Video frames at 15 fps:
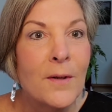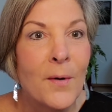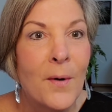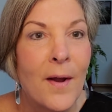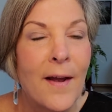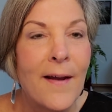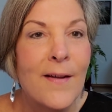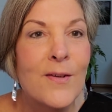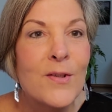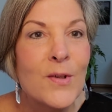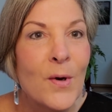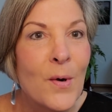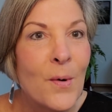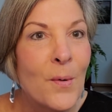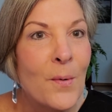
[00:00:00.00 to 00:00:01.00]
Okay,
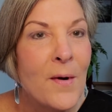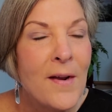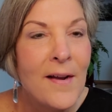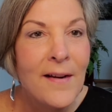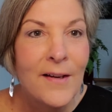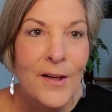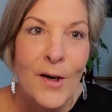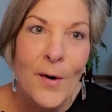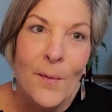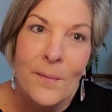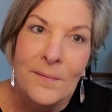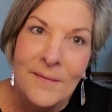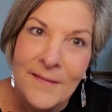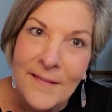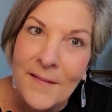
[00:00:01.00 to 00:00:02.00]
so, you know,